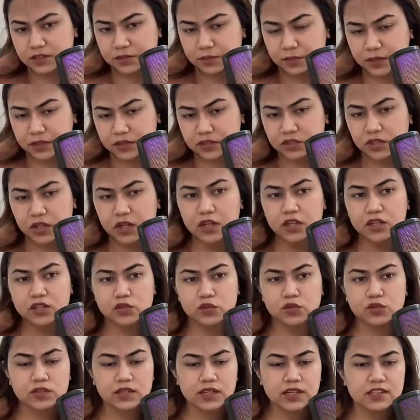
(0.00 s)
page. So
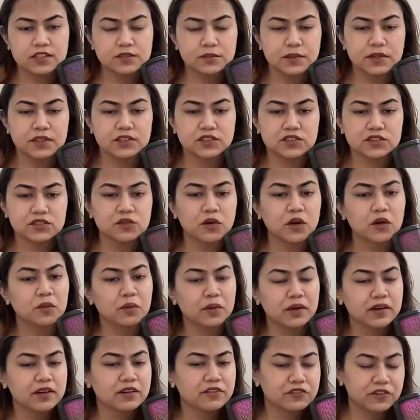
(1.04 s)
sales page is not
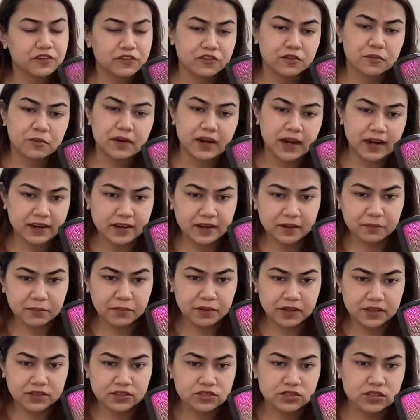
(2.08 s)
very different from a landing
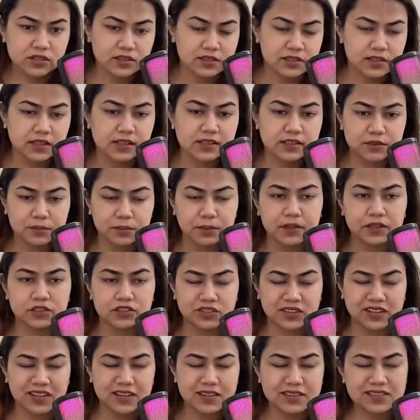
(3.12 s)
page. A sales page
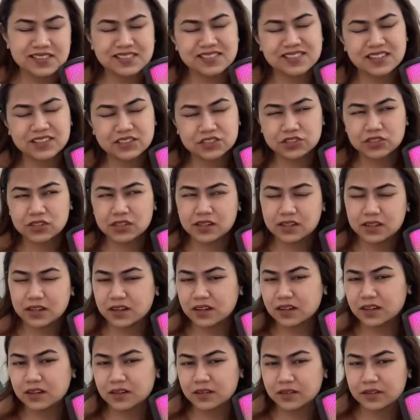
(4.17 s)
is essentially
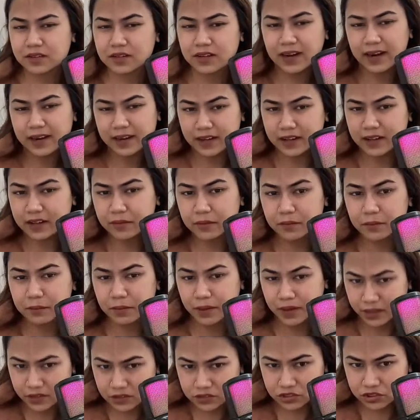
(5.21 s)
a landing
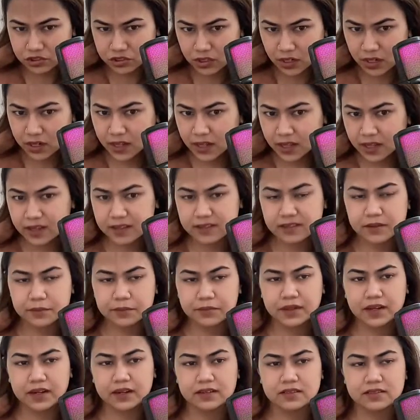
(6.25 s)
page, except
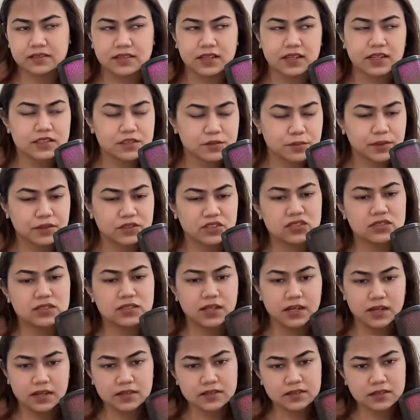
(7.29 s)
that sales page is
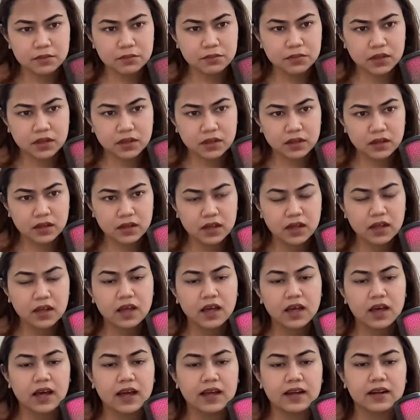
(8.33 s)
selling something,
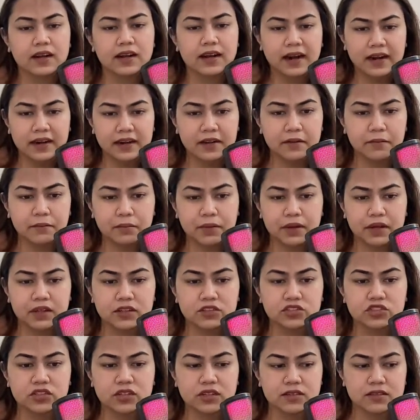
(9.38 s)
and a landing
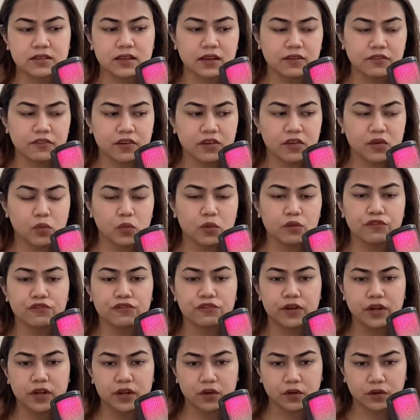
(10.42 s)
page is giving you a
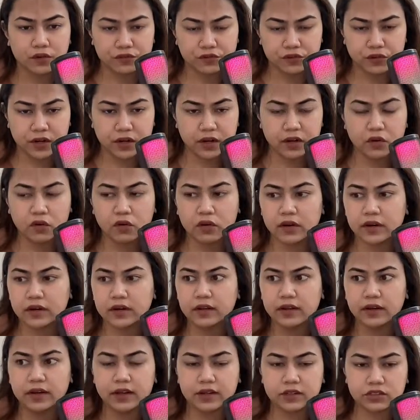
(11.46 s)
free offering or a
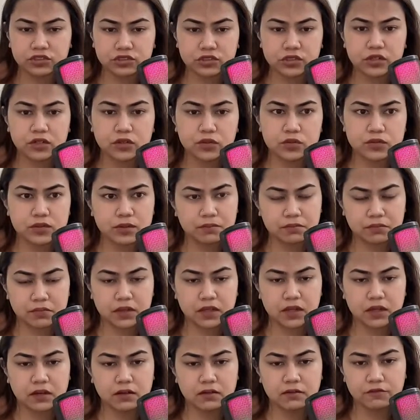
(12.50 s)
direction to
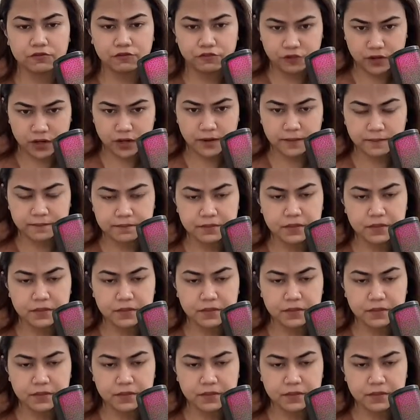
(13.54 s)
something free.